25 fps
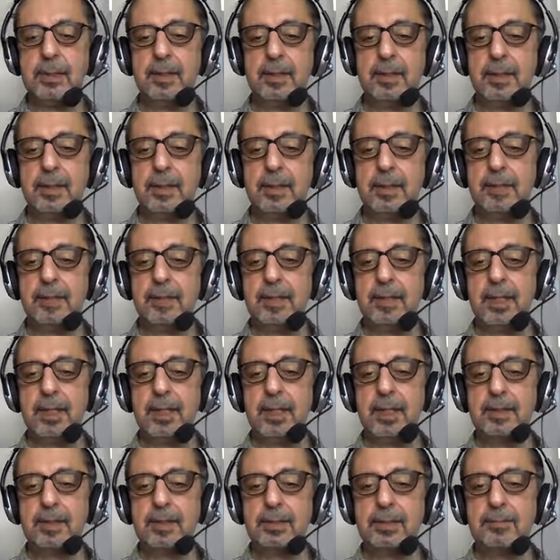giving
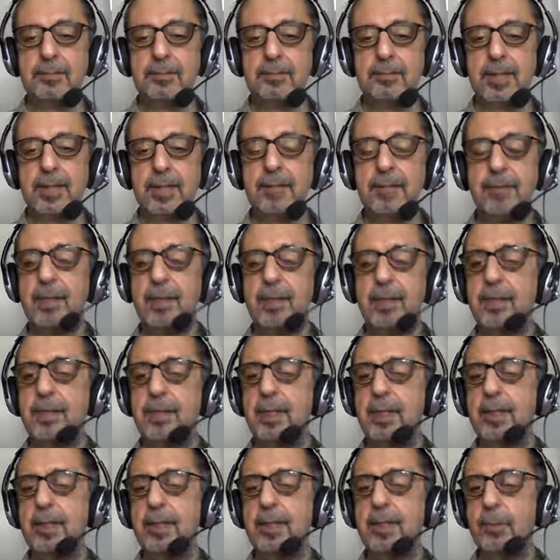us 500
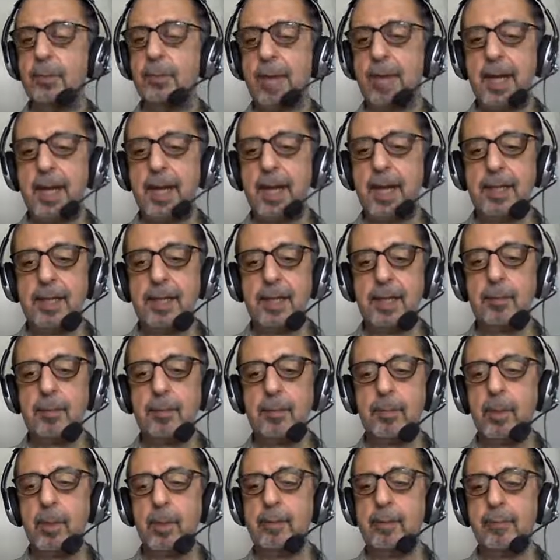into
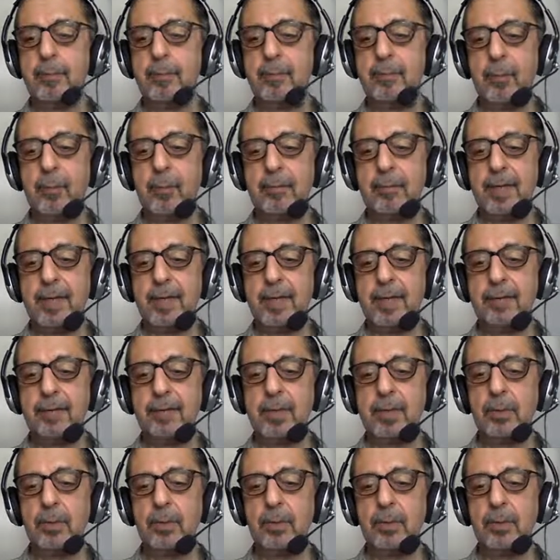18.45 equal